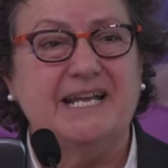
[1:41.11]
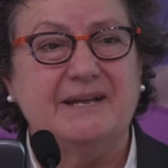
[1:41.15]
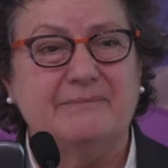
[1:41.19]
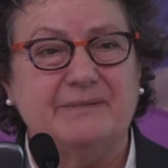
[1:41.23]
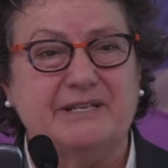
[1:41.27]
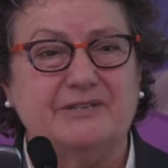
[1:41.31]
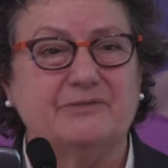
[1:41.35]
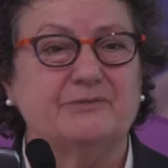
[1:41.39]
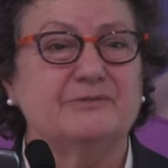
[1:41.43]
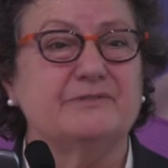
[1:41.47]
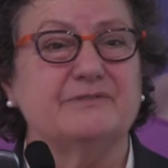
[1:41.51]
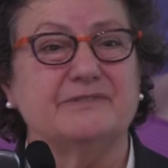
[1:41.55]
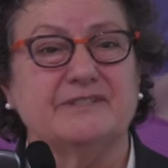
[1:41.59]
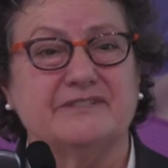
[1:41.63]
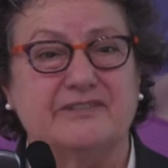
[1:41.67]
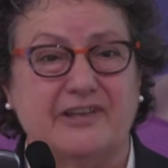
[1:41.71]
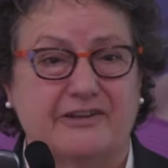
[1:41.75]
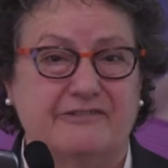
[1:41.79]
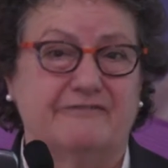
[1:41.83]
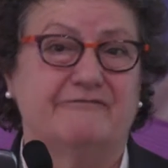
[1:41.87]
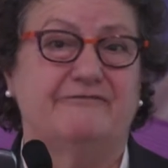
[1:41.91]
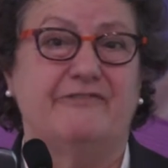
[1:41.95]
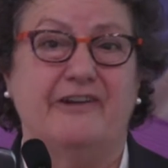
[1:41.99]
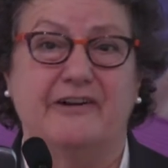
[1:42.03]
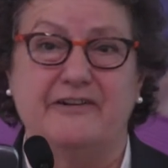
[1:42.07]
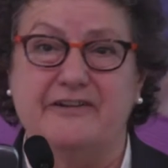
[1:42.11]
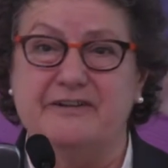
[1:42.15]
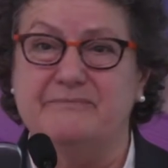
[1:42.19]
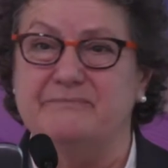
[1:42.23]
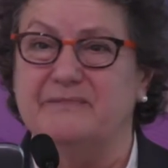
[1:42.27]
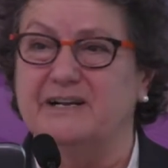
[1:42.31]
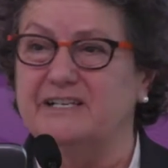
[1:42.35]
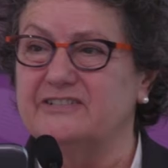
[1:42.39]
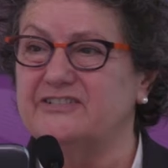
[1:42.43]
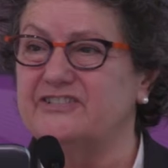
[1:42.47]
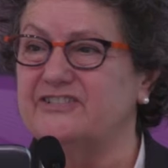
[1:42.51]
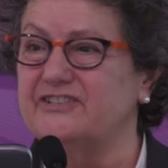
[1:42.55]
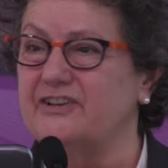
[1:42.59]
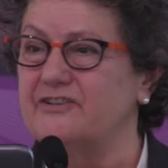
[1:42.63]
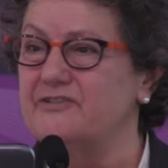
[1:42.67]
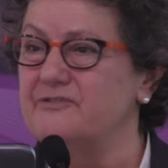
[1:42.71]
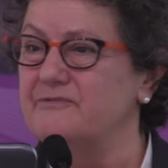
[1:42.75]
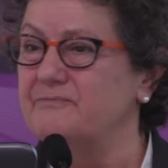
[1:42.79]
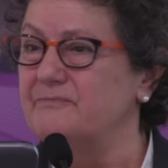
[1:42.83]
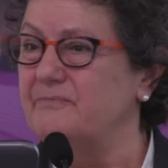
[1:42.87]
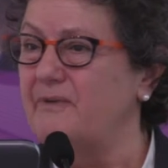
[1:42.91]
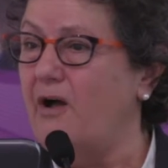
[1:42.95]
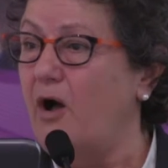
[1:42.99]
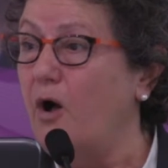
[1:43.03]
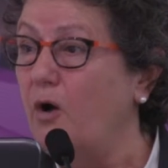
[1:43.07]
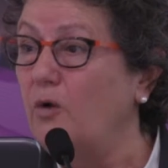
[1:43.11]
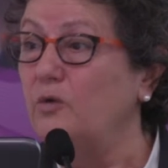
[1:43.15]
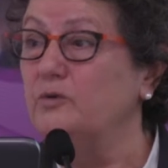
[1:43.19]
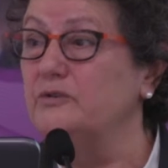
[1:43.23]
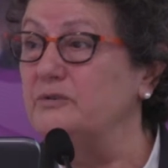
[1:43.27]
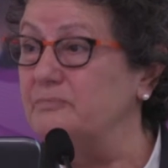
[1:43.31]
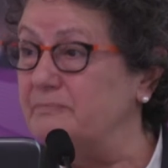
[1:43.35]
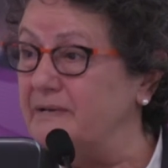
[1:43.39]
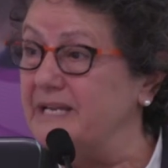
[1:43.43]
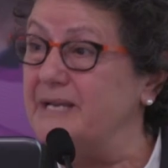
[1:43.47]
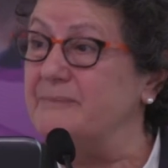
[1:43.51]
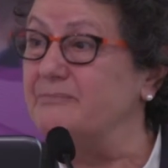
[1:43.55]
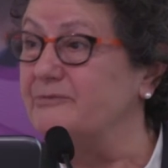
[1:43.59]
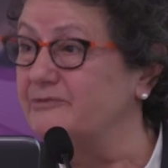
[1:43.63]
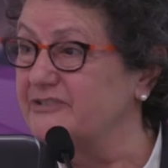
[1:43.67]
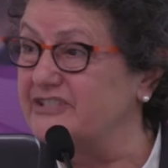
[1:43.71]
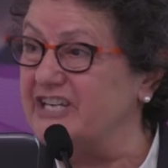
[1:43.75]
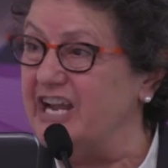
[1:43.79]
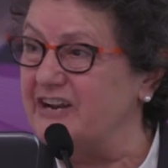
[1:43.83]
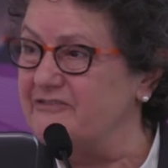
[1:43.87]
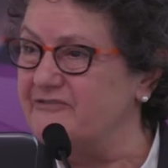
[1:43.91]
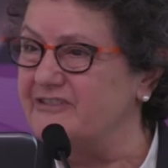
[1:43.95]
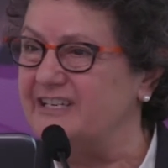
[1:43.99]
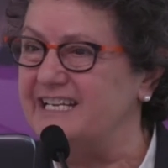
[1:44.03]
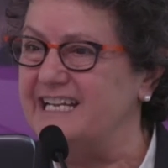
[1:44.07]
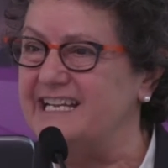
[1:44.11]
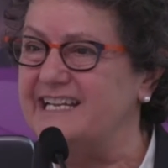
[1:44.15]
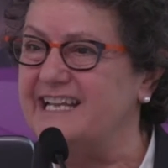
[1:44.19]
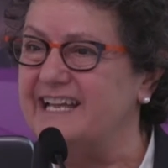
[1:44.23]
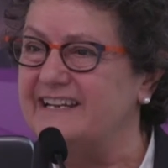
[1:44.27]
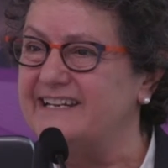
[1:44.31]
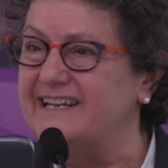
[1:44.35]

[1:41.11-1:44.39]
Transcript: but also very much so older people generally,